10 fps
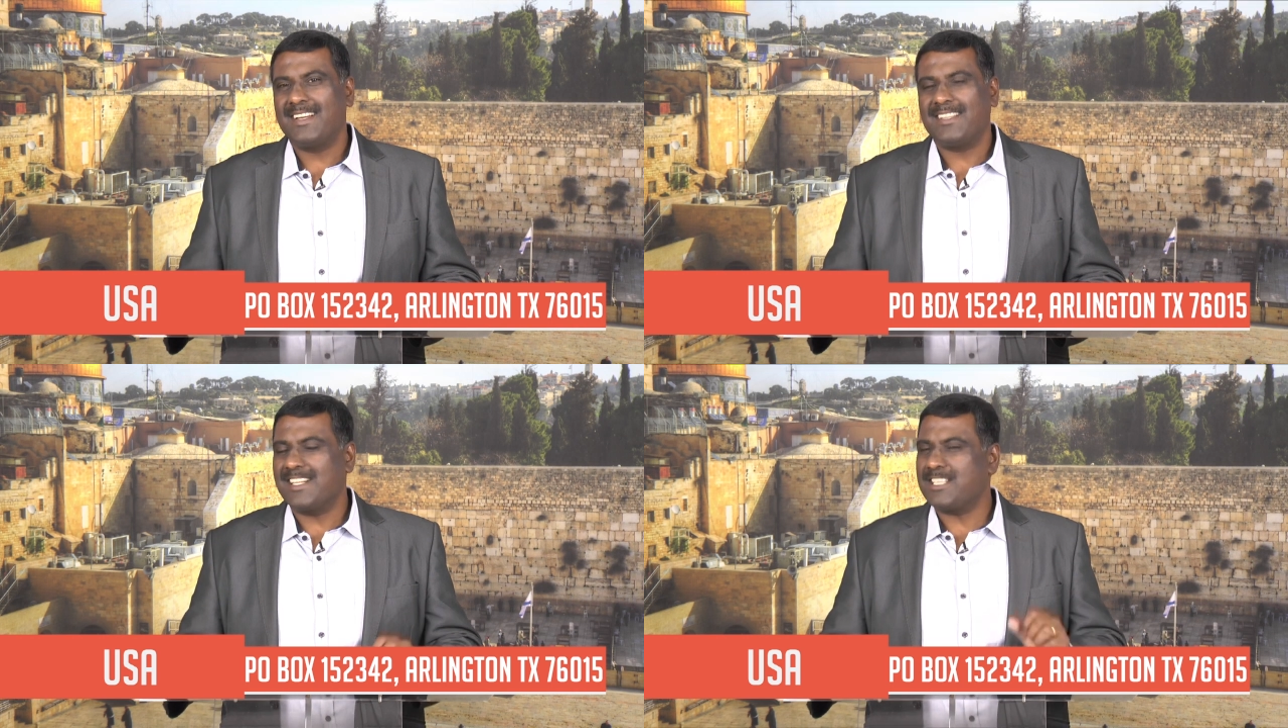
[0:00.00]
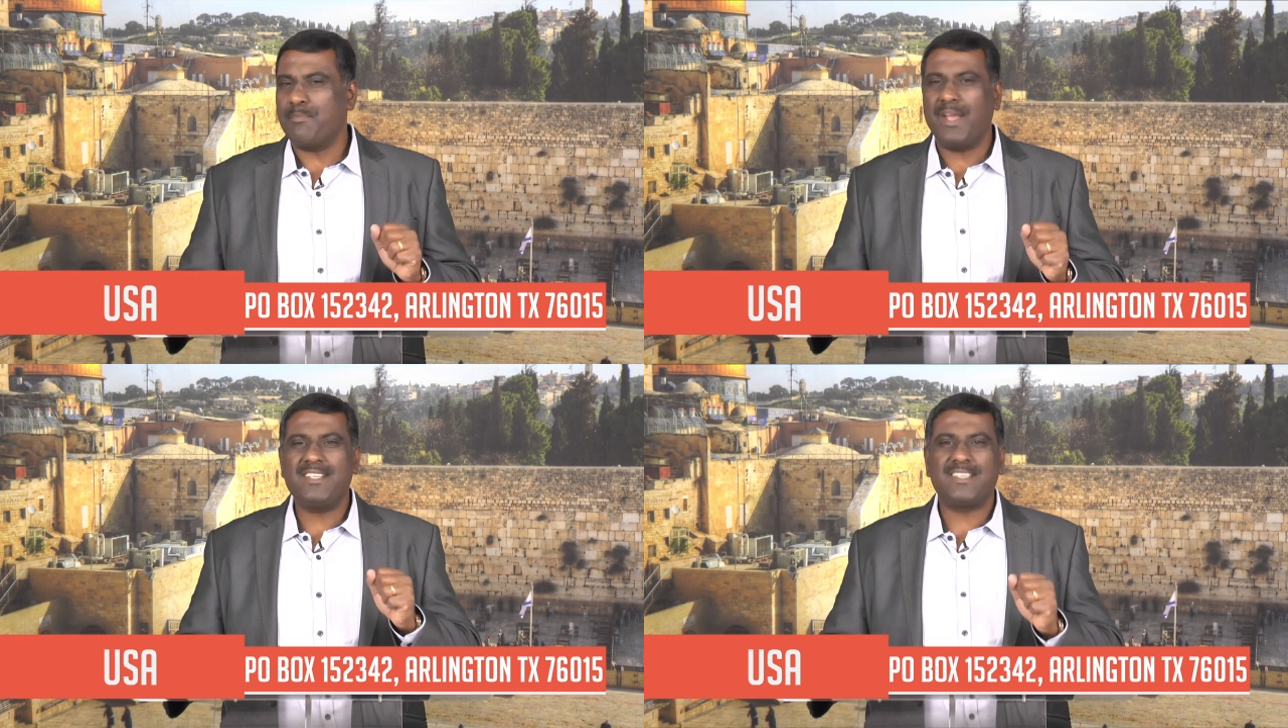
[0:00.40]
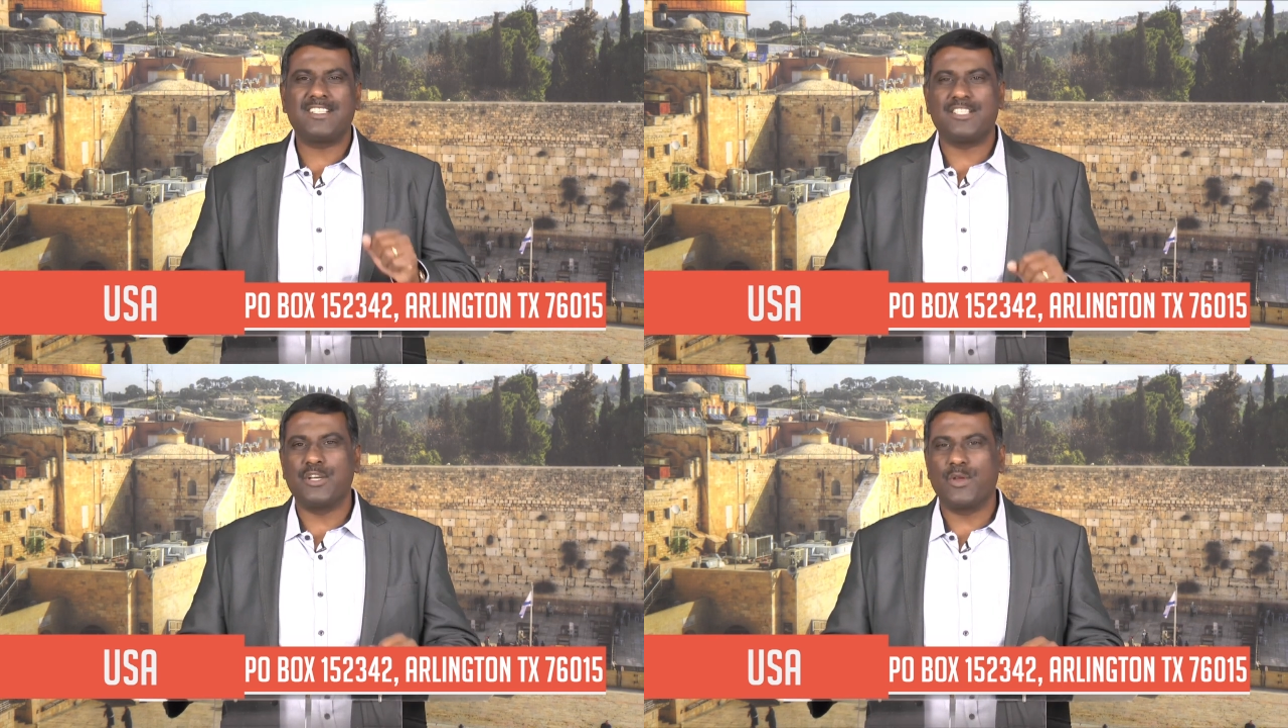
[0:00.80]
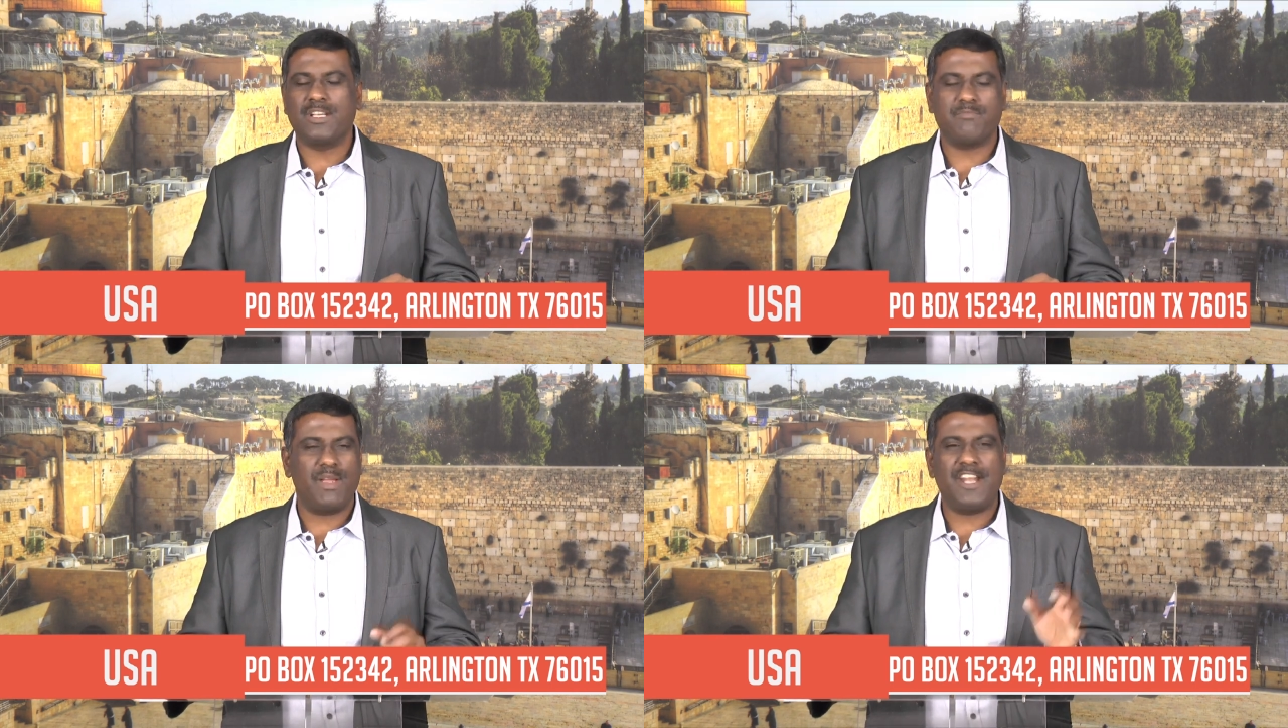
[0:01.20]
That's amazing to know
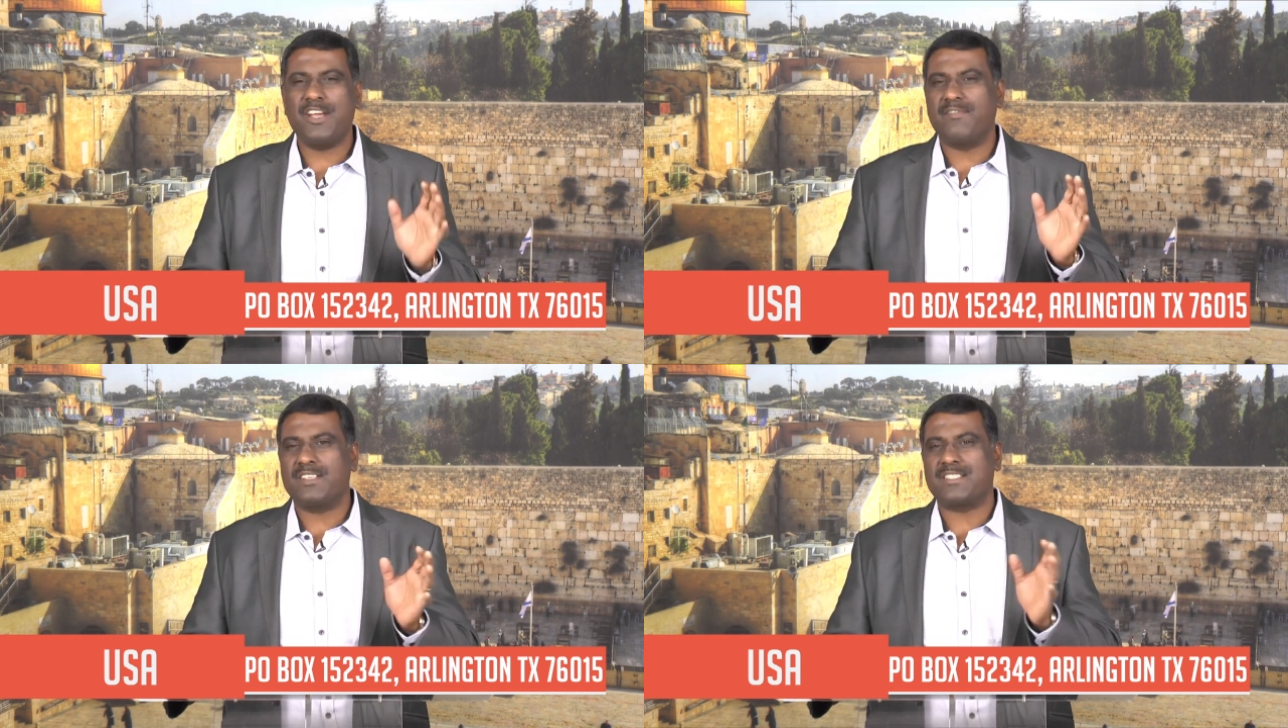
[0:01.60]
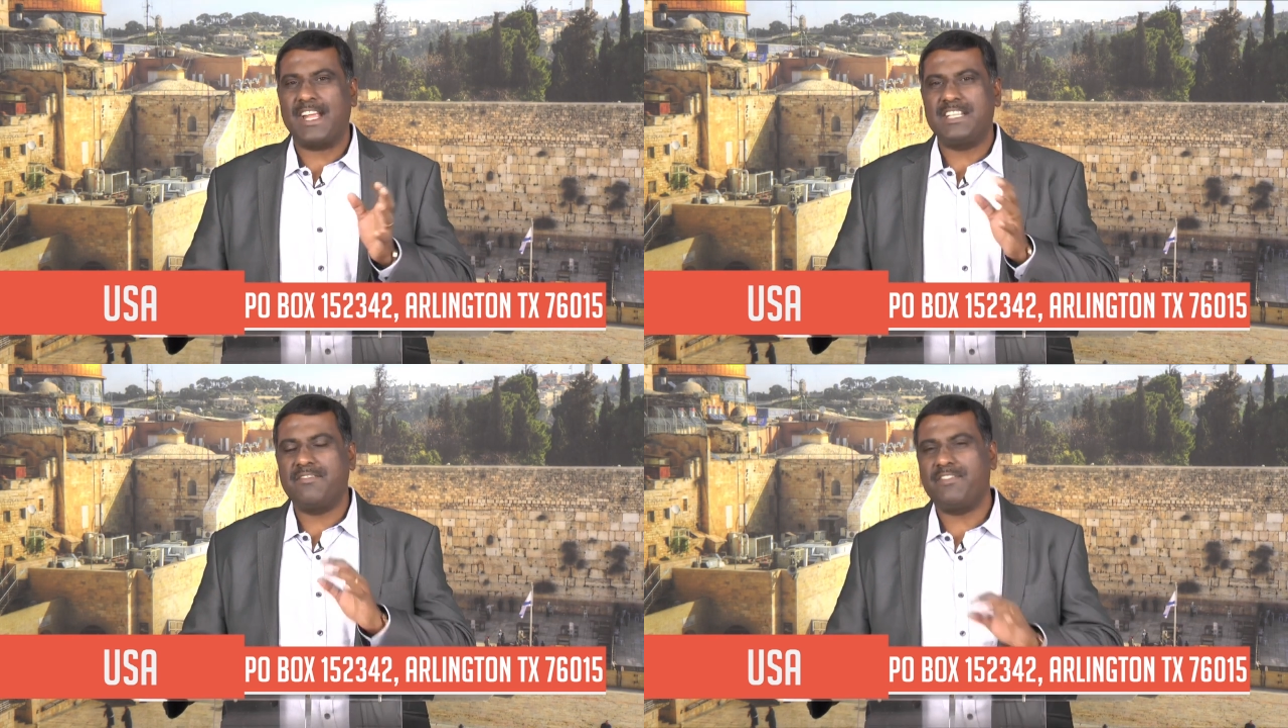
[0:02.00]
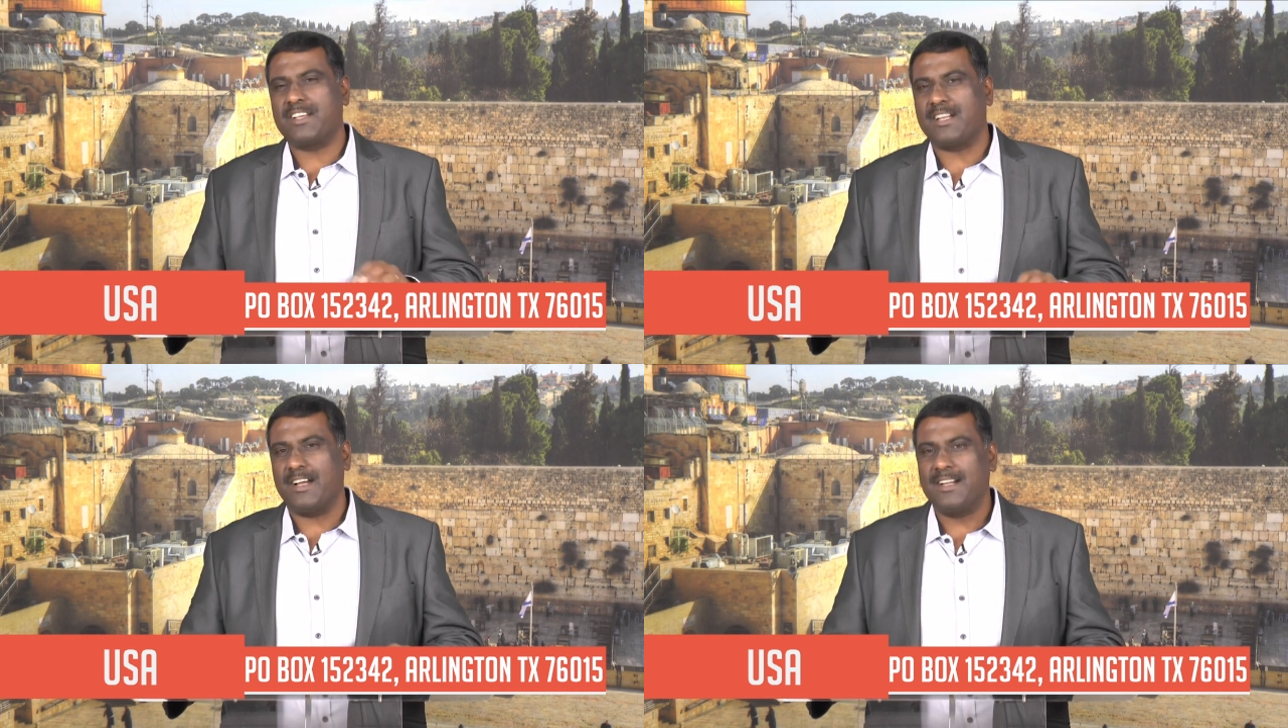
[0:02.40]
that many of the scientific